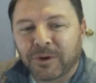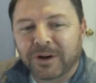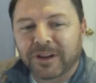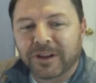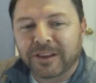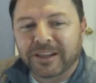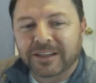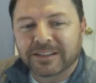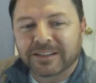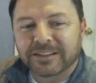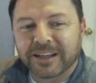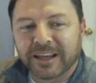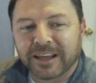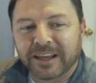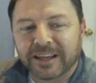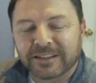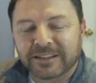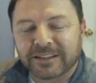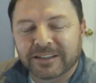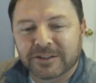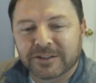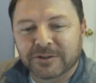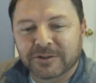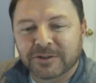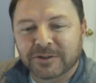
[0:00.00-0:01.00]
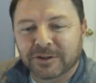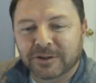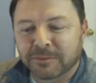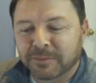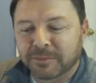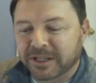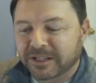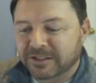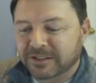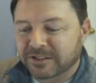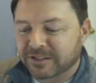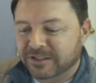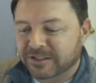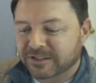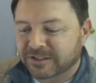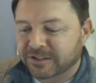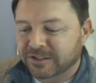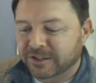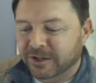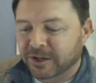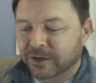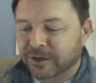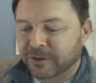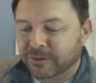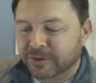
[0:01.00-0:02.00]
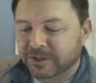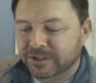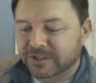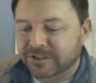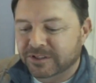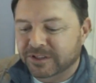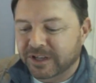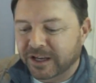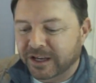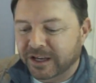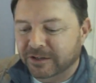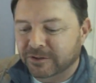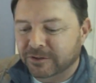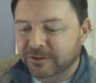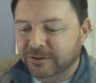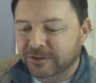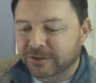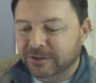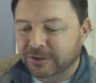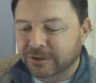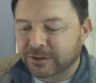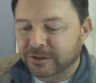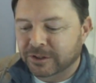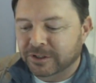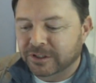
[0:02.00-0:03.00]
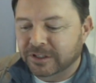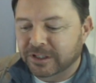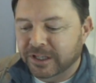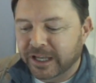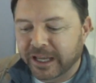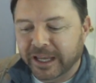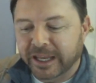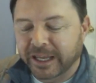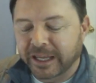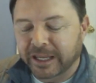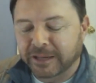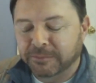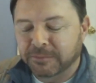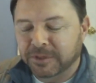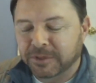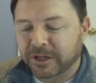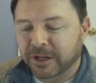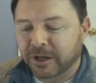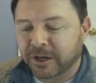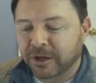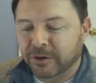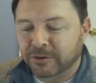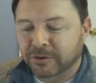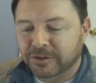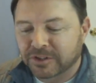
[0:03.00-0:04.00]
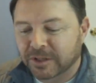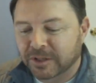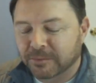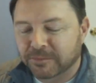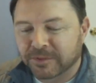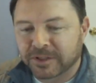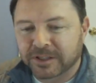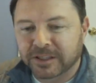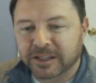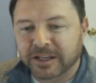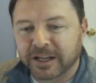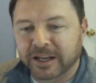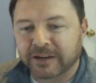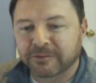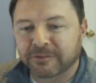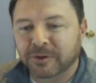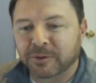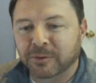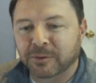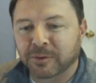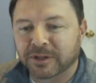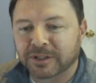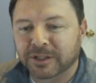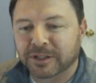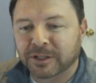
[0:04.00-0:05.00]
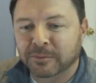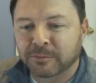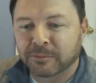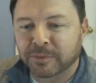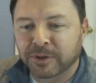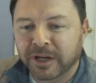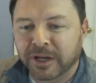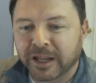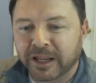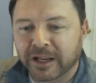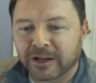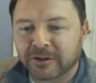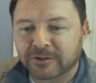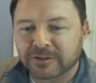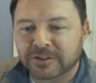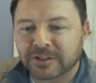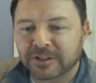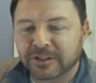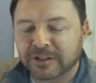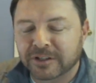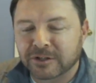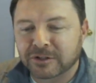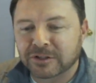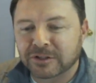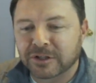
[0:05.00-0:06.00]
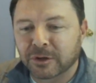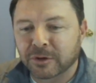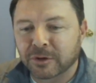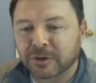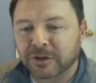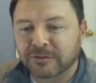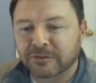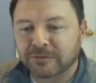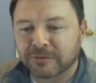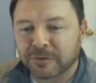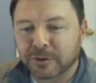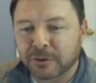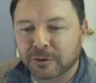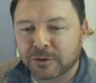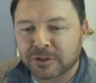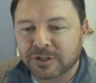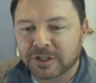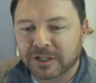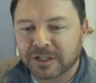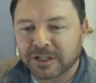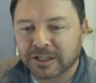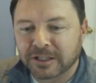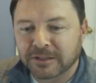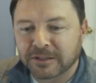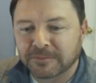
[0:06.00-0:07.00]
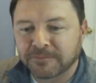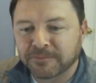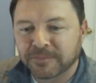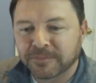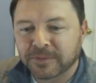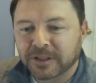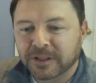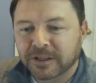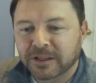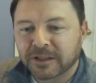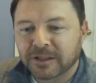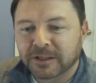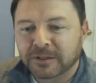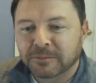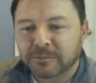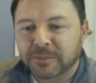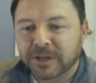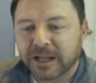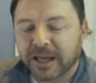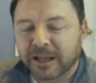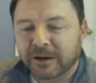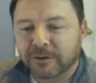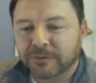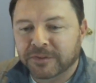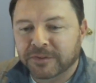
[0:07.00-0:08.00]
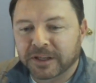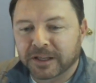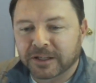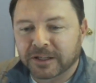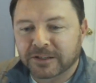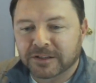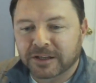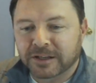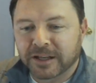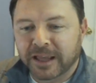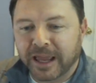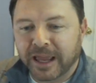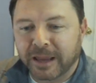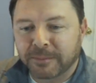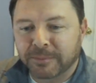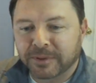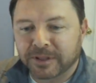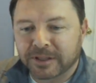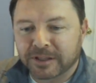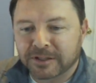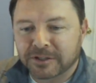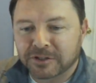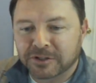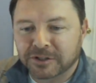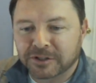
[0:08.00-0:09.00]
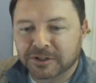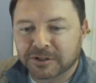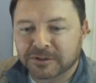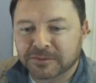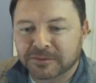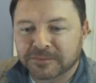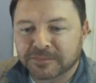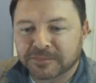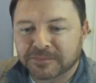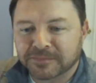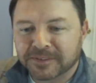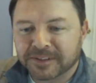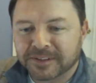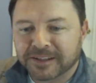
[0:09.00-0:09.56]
of these days there's going to be just, a standard good name, something that everyone can pronounce and there's no confusion in. But I don't think it's going to happen this year.